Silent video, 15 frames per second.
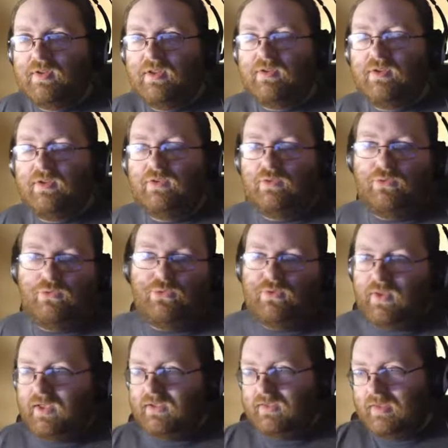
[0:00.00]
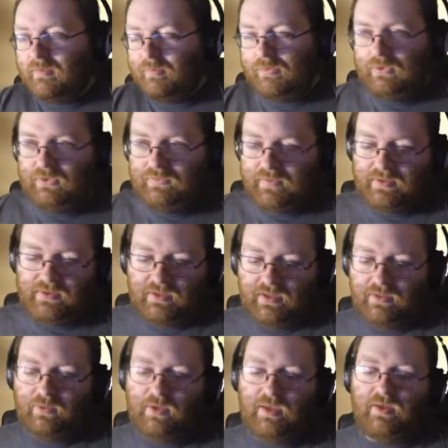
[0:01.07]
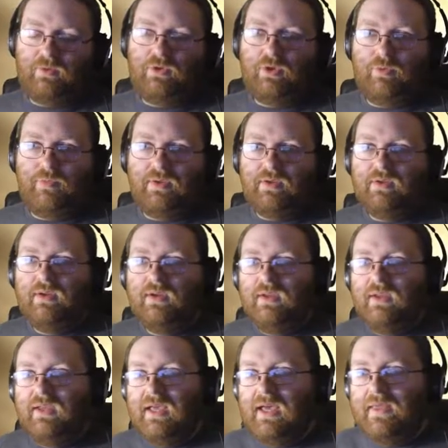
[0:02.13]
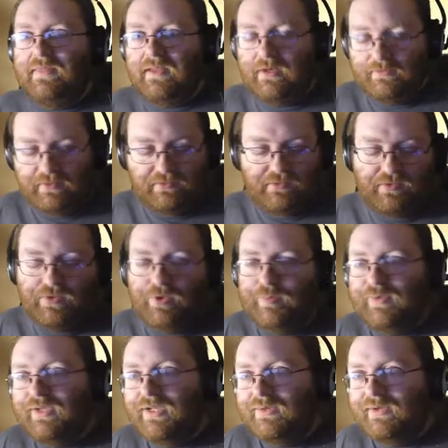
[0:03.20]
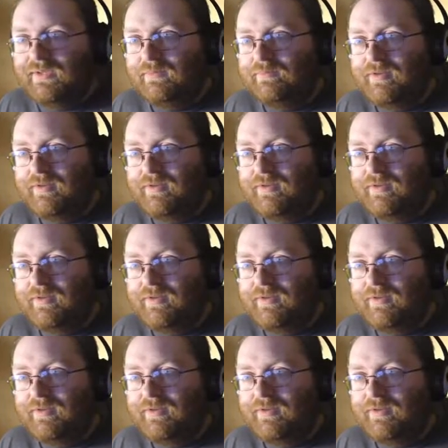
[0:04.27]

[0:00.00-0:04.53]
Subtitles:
it doesn't snag and then pull and then cut me. And then it went and cut me anyway.